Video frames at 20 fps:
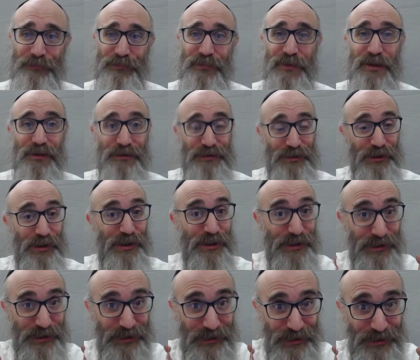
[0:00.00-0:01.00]

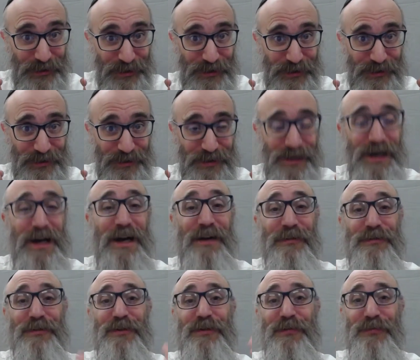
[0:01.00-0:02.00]
started learning
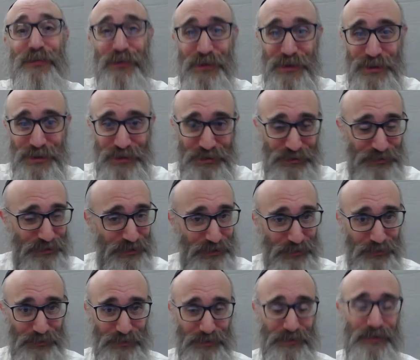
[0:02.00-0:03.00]
after 40 years
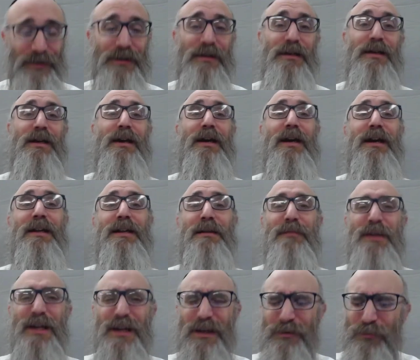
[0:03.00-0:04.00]
old. And he
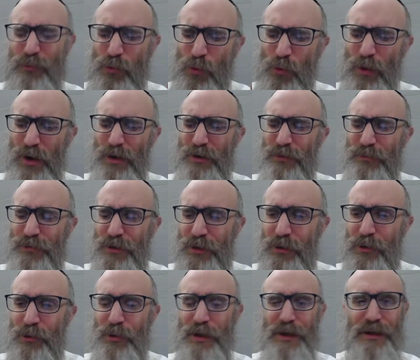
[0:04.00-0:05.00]
became one of the
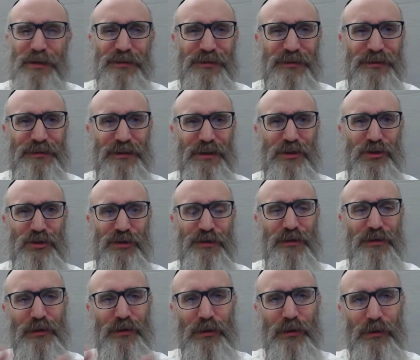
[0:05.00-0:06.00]
greatest sages
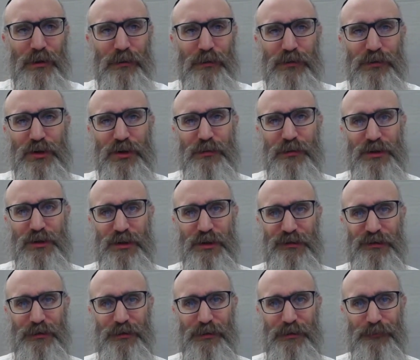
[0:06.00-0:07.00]
in the whole Jewish
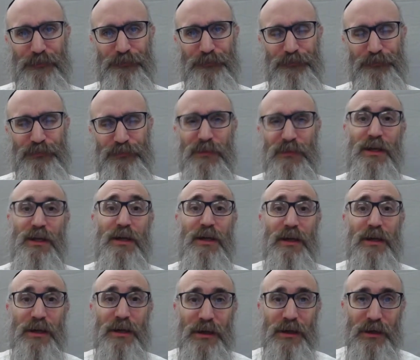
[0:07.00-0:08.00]
history.
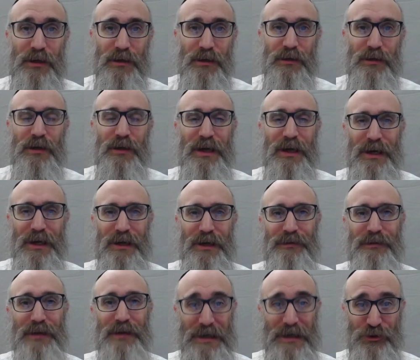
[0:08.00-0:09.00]
He
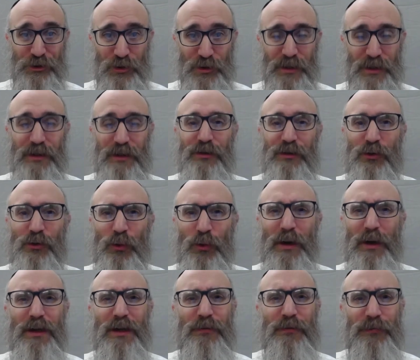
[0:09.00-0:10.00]
had actually
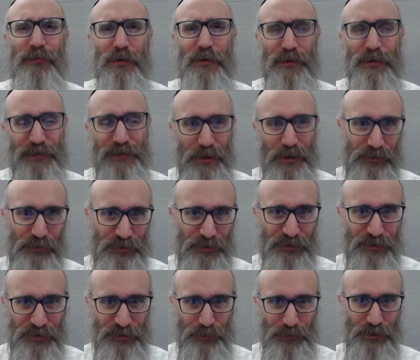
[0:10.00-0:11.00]
24,000
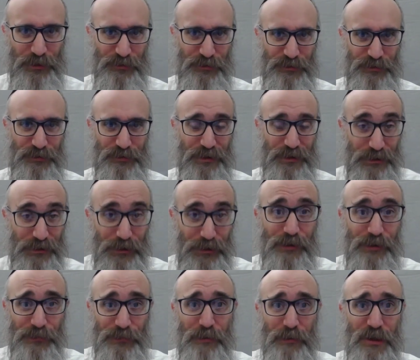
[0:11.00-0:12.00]
students that
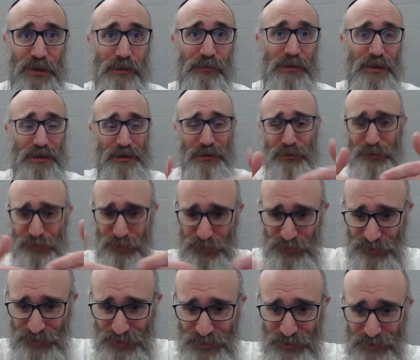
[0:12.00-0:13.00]
learned from him. They used to
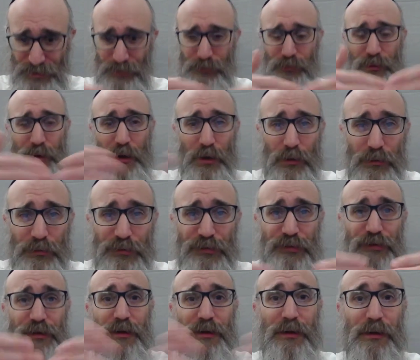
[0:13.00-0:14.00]
sit in
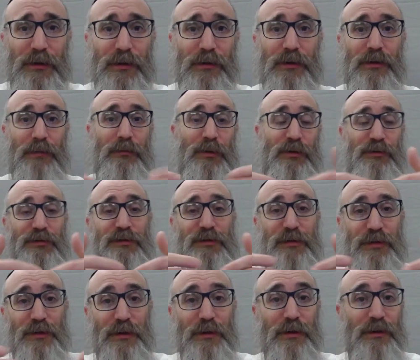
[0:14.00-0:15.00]
rows, the
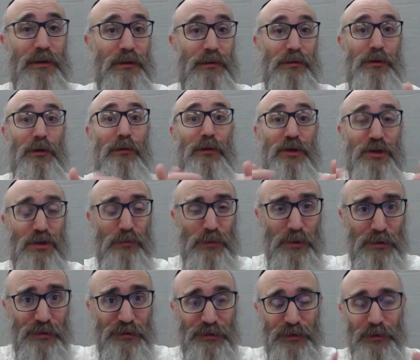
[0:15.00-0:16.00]
most
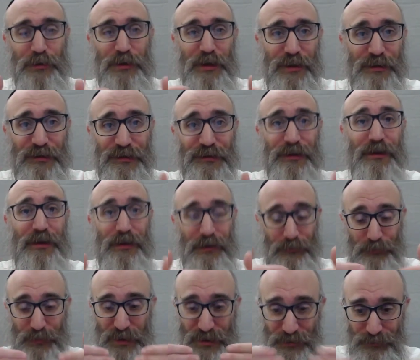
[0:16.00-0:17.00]
knowledgeable students
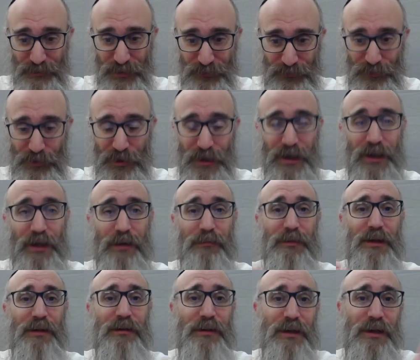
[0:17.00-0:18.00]
before him,
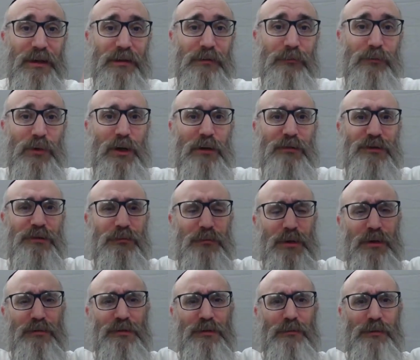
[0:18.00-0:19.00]
and then rows and
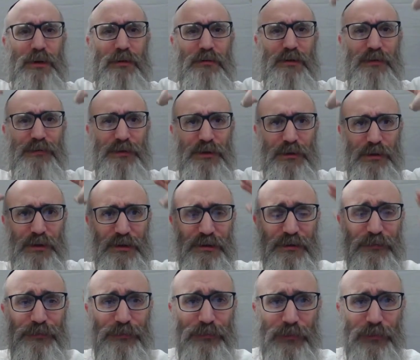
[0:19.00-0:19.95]
rows of students, for